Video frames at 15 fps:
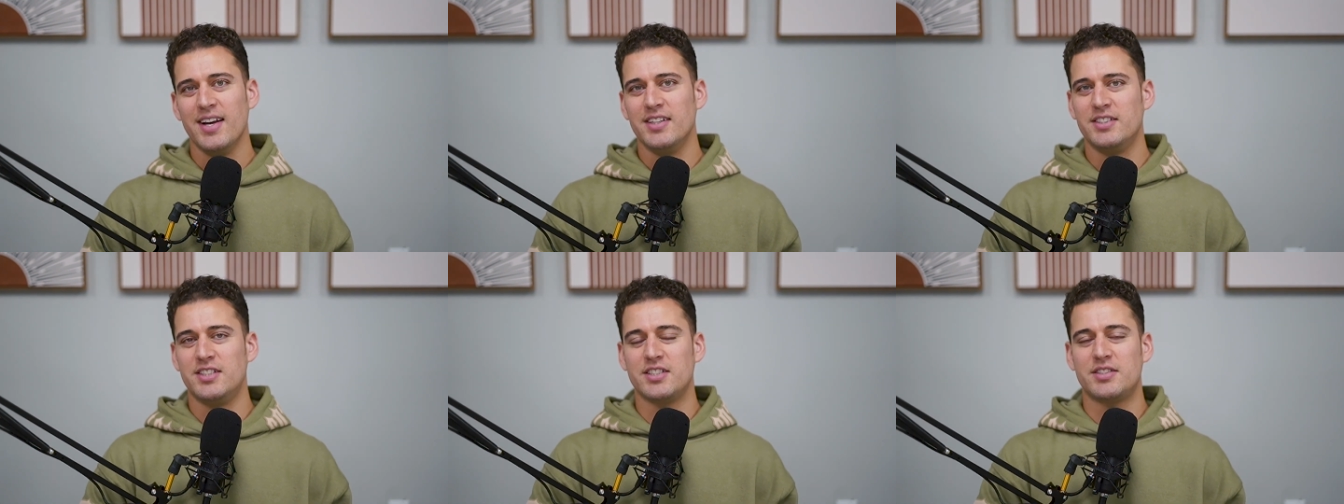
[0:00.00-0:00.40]

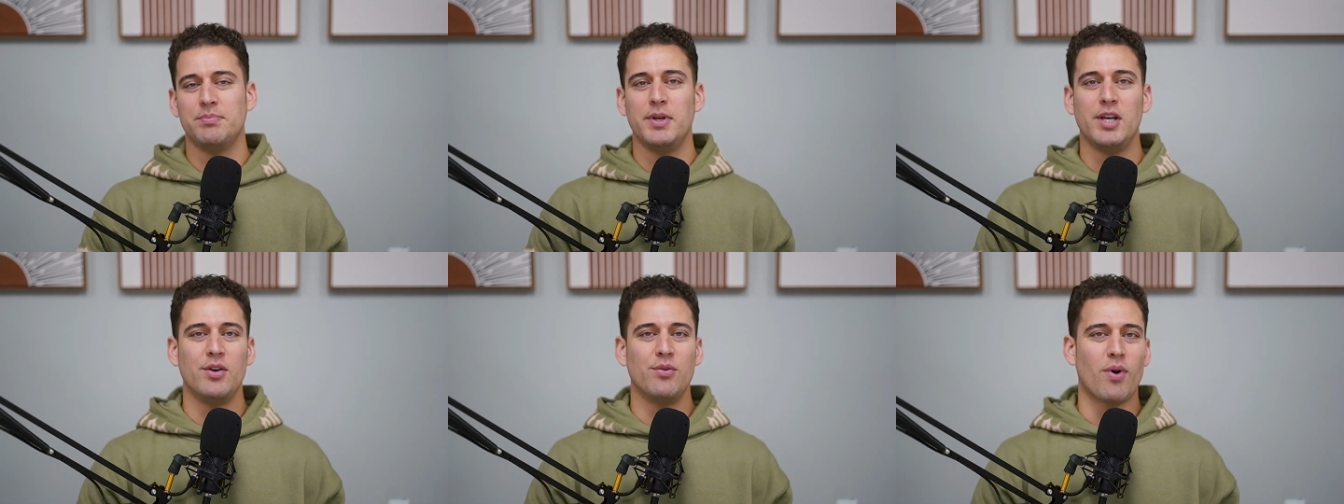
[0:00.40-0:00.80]
just
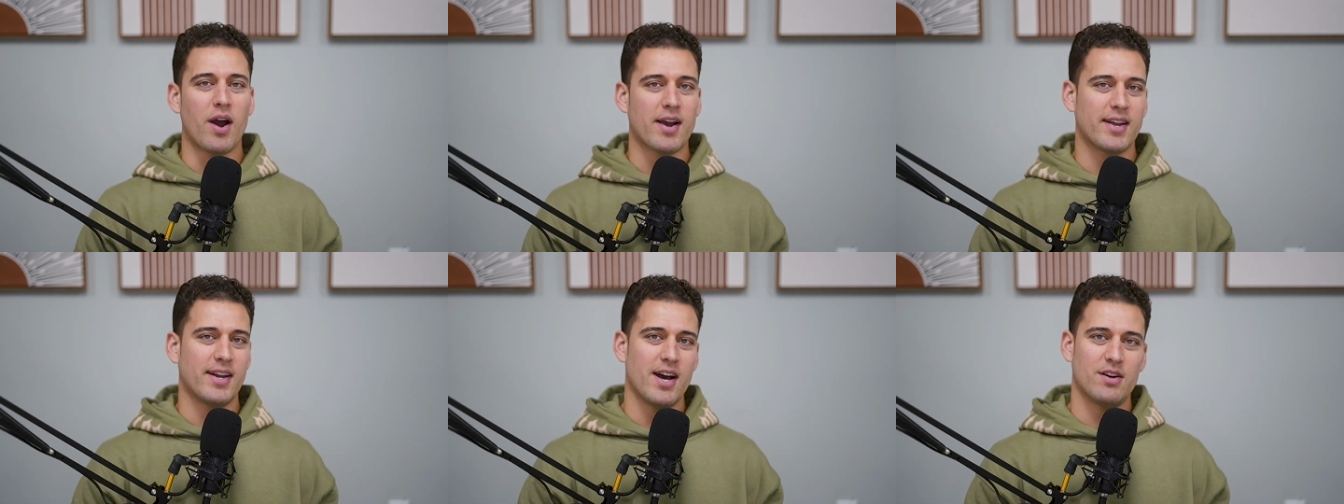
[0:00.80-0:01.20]
me
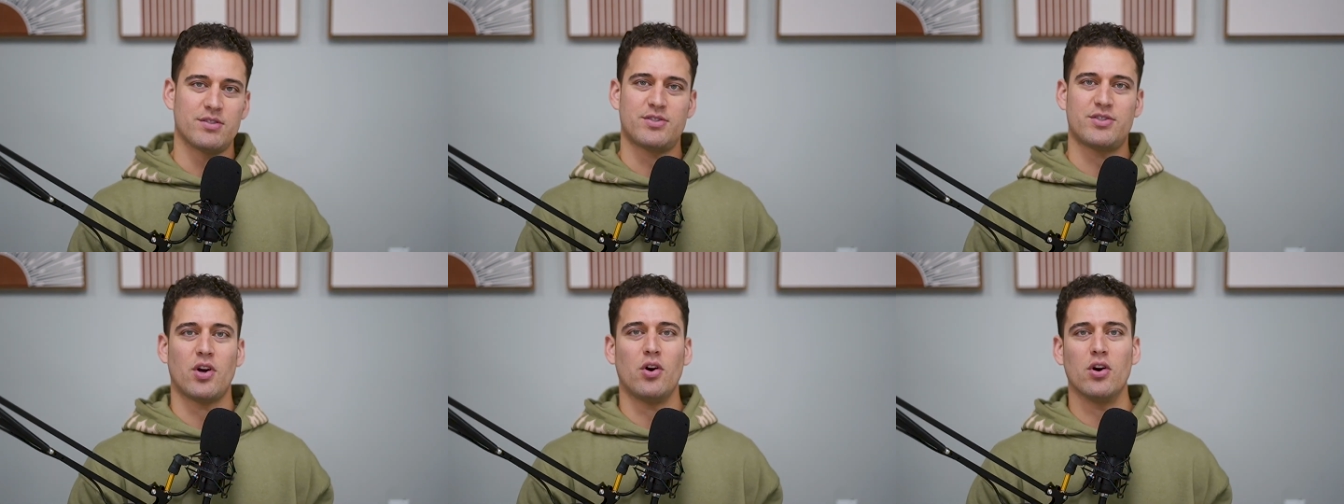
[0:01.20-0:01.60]
rocking out
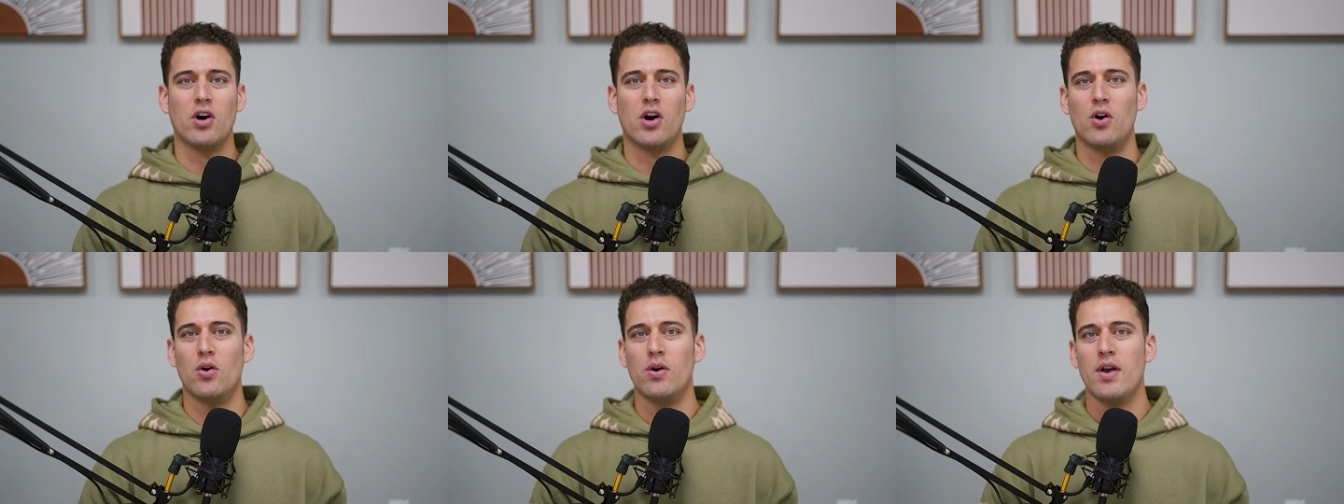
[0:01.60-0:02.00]

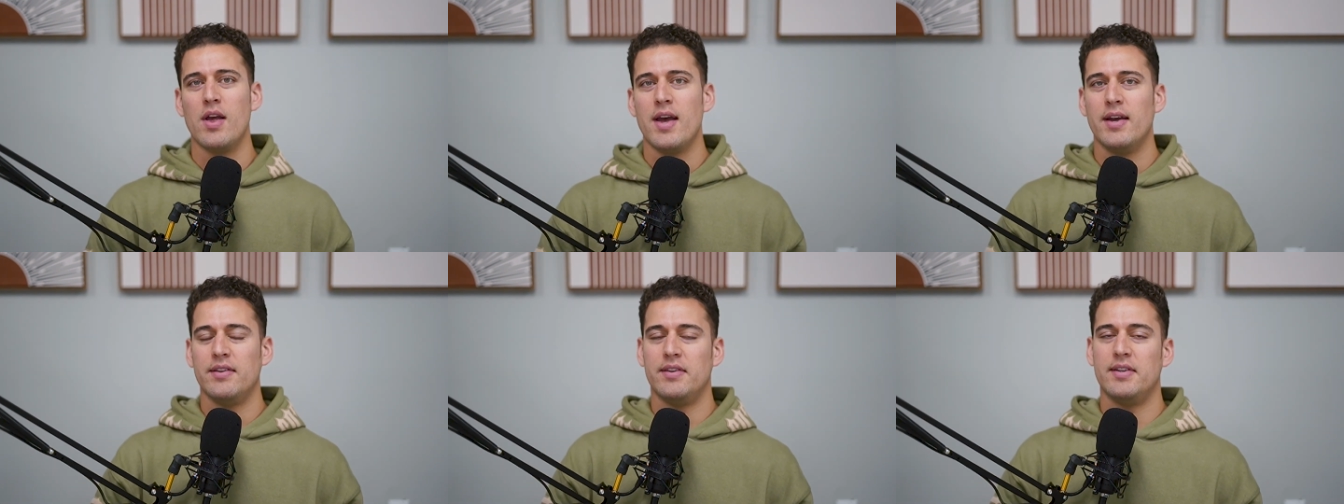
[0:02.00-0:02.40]
solo.
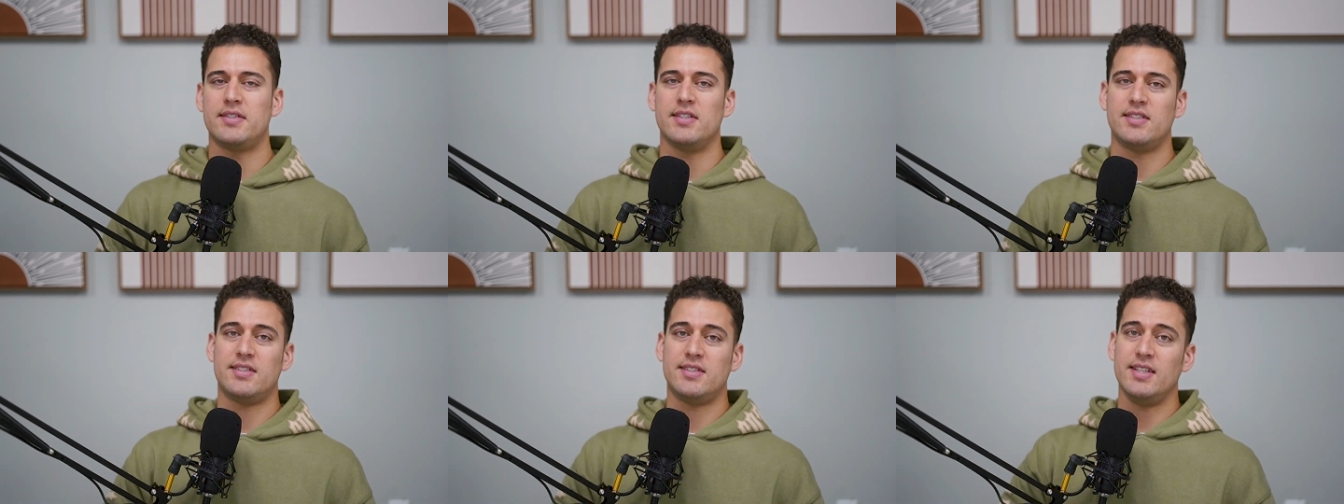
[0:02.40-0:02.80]
This
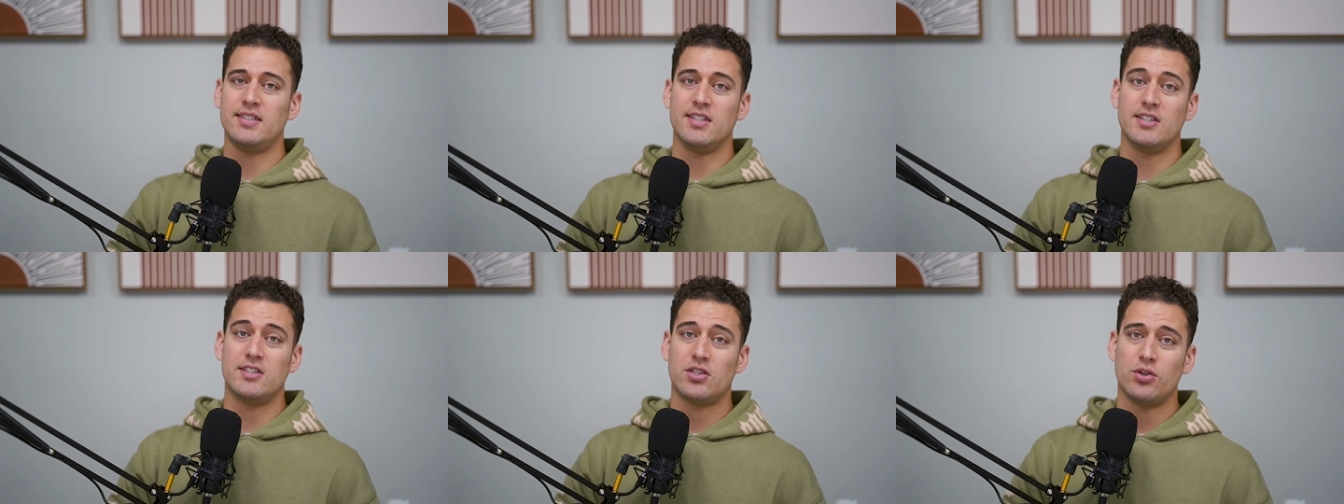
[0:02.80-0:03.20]
is
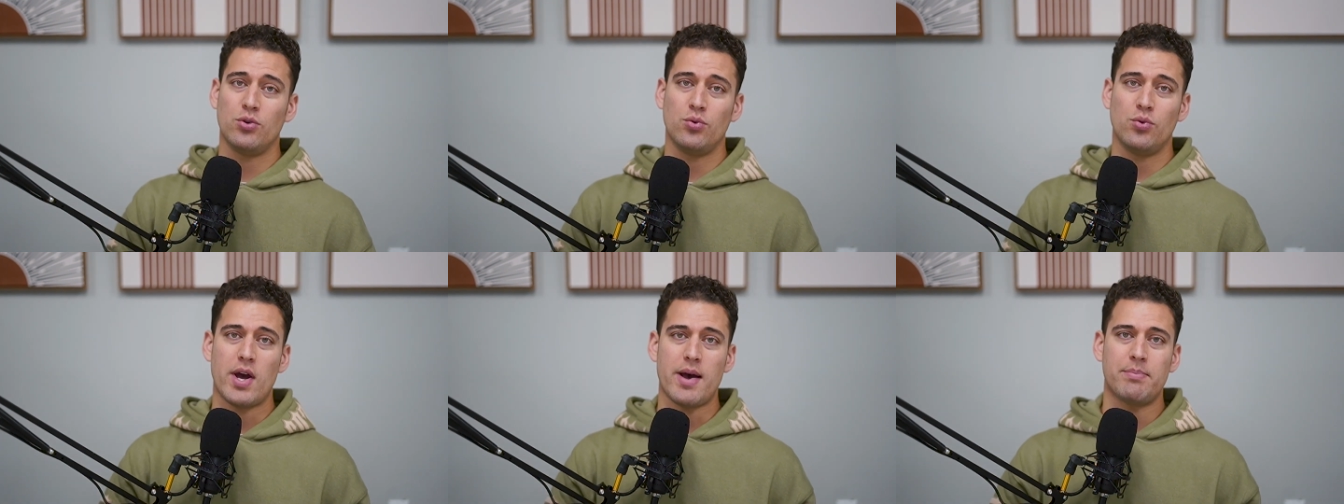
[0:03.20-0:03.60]
season
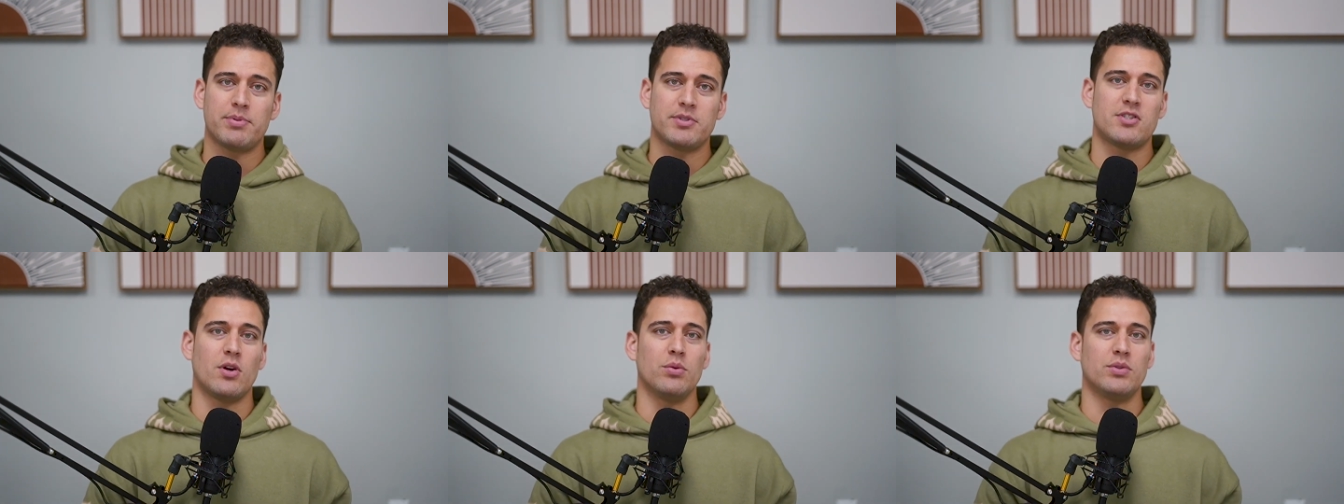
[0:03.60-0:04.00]
2,
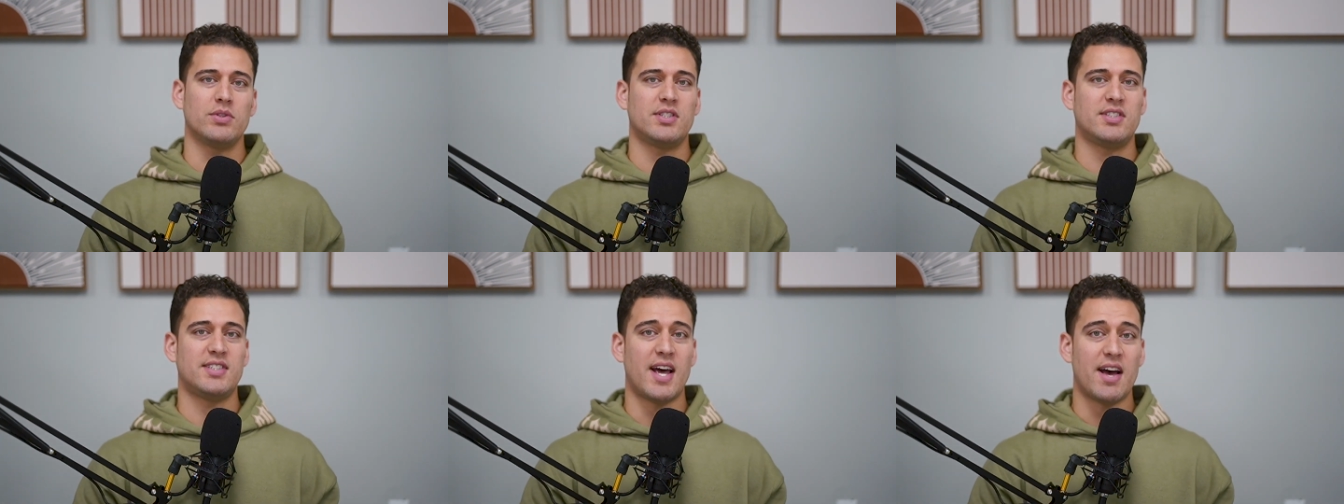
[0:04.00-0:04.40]
episode
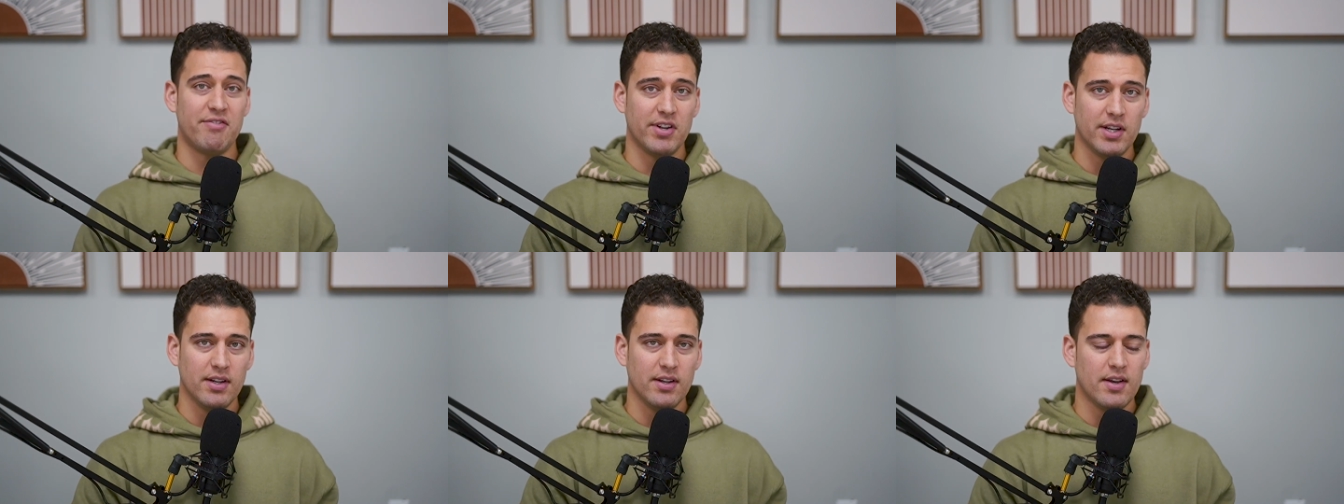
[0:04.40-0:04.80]

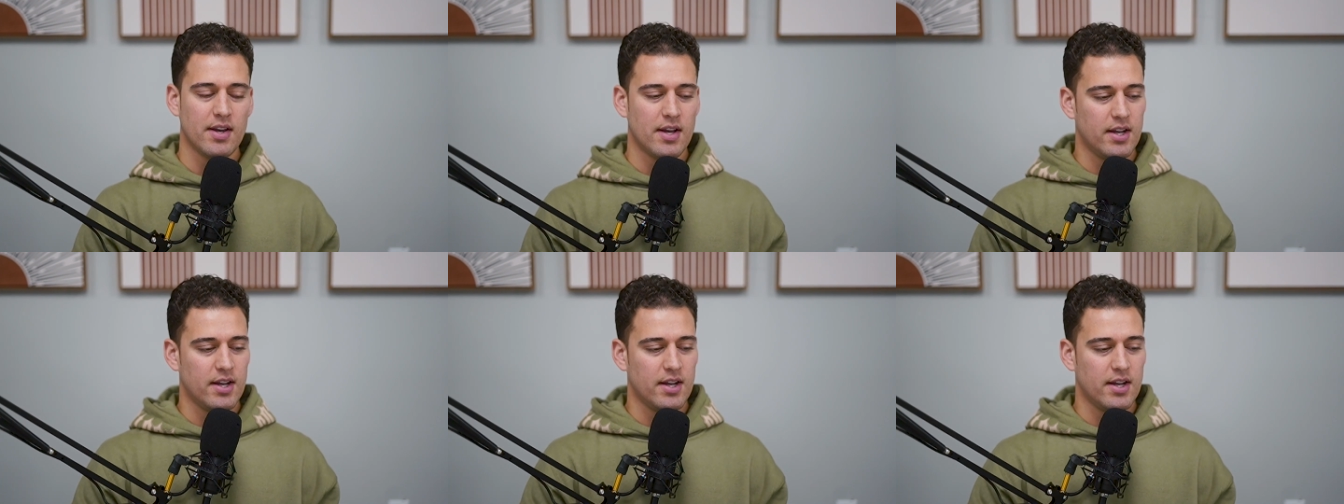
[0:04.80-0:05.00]
7.